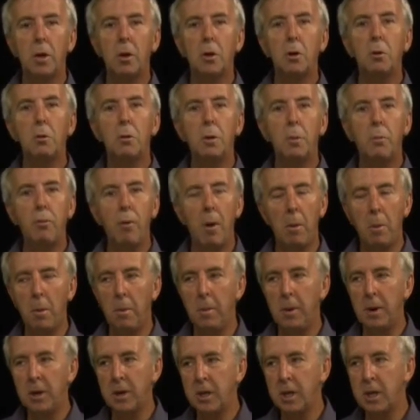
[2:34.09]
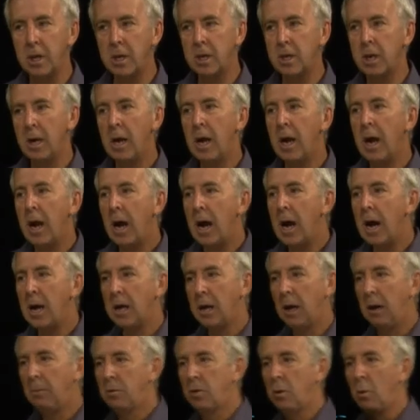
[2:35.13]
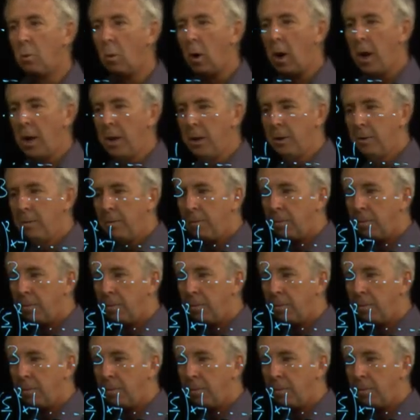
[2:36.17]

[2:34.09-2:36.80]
Do the probabilities add up to one?